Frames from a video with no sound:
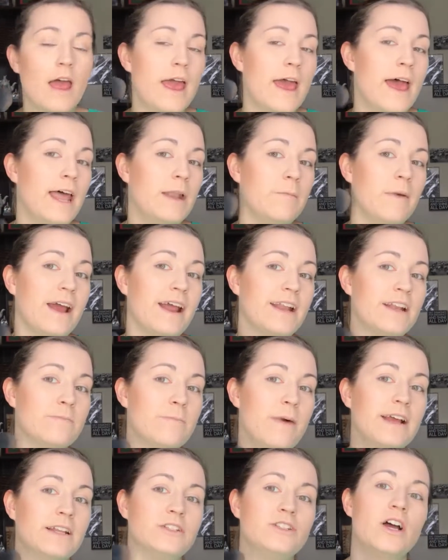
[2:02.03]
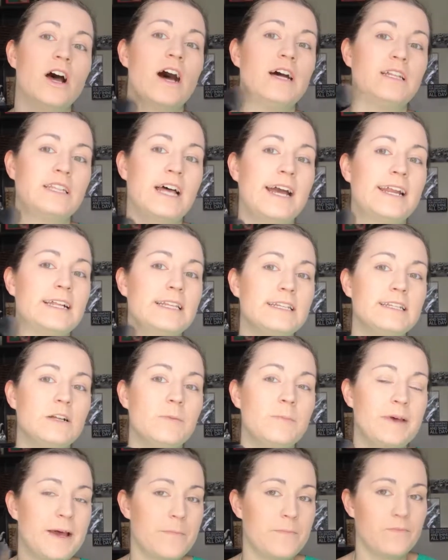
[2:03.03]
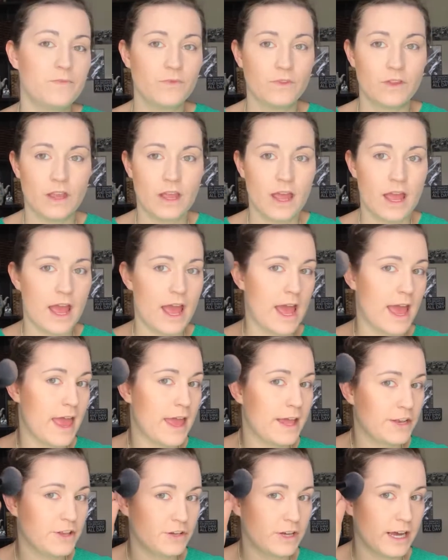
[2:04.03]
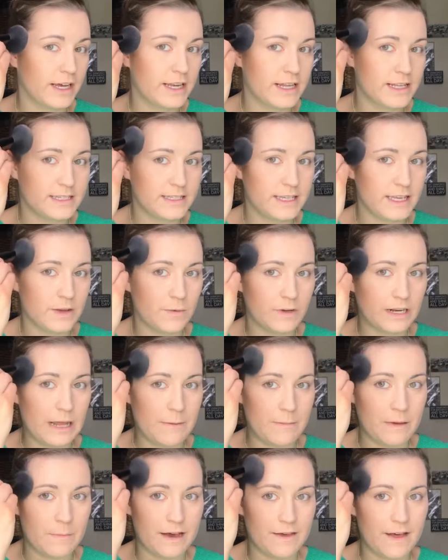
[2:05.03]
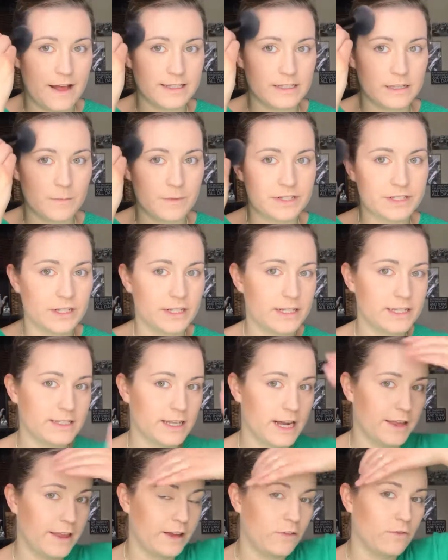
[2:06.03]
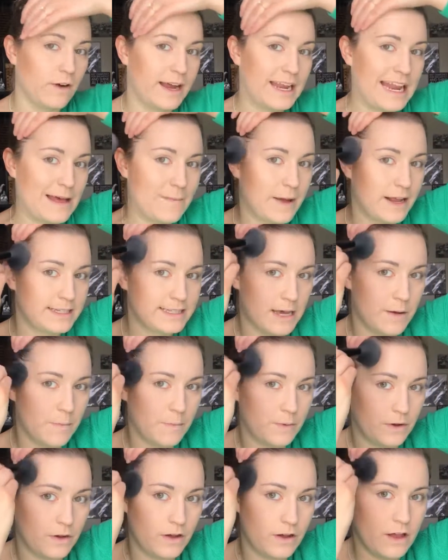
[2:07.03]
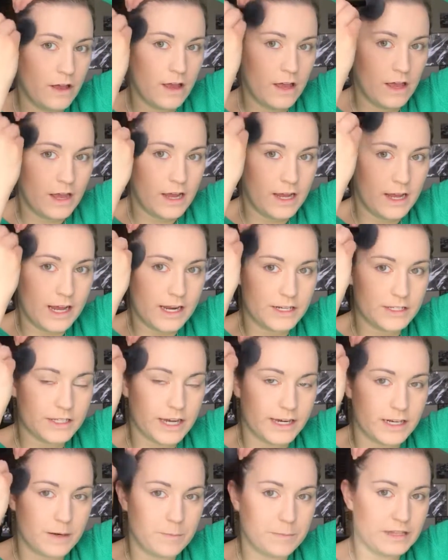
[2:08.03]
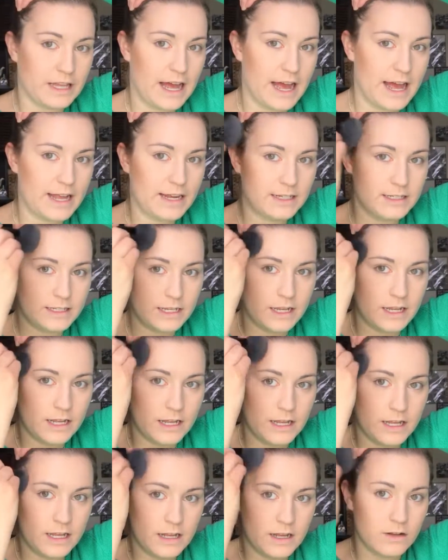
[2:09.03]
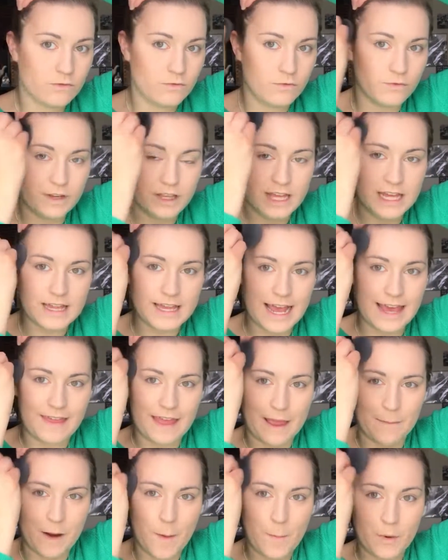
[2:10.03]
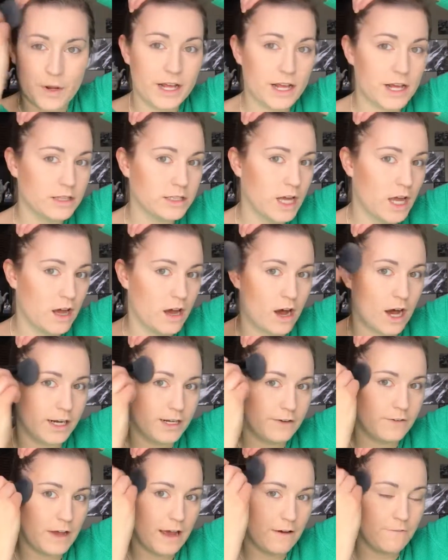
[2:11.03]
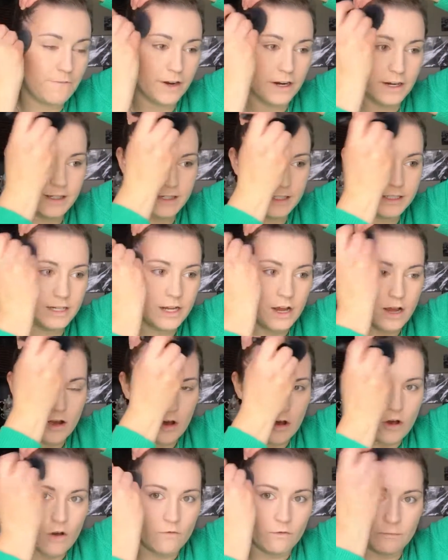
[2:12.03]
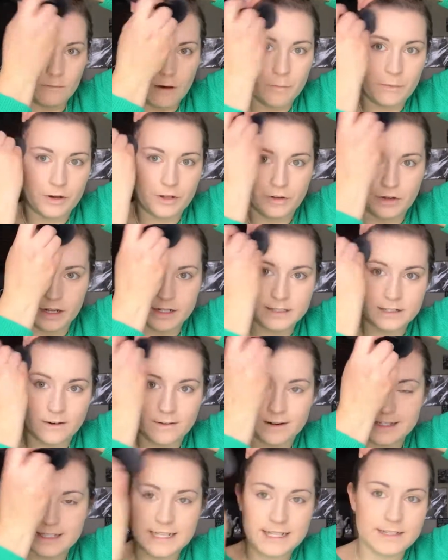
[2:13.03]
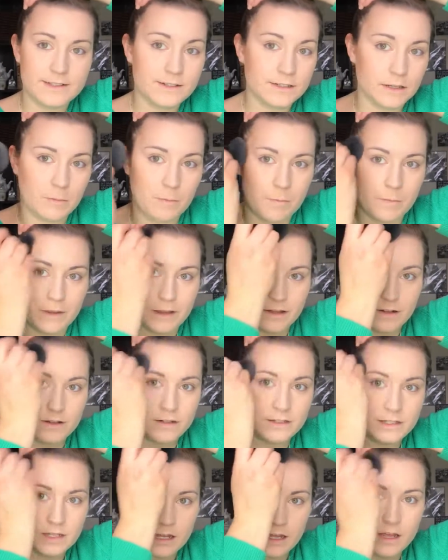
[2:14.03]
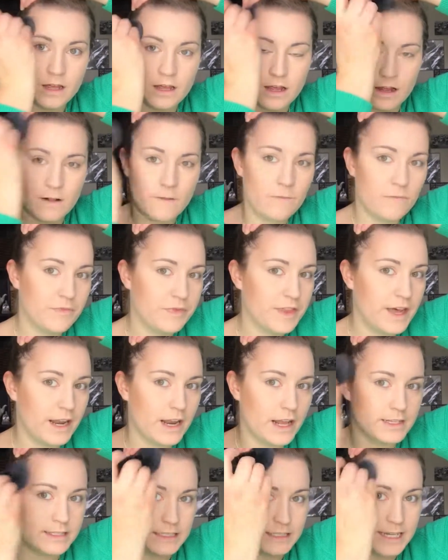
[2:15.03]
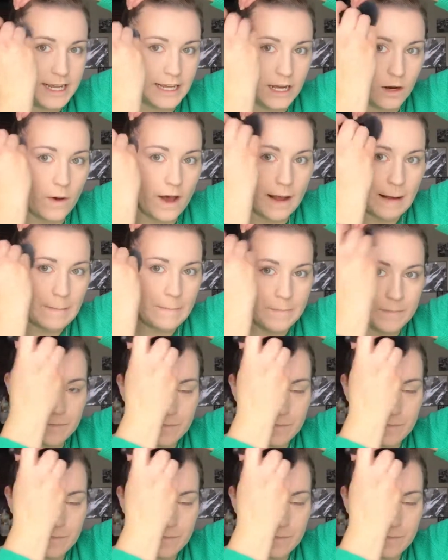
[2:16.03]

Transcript: and my, my jawline a little bit and you'll kind of see what I mean by that. So I'm just going to start like right at my temple and just kind of blend really lightly. I'm not putting a lot on at first. Remember, you, it's always easier to build than it is to take away.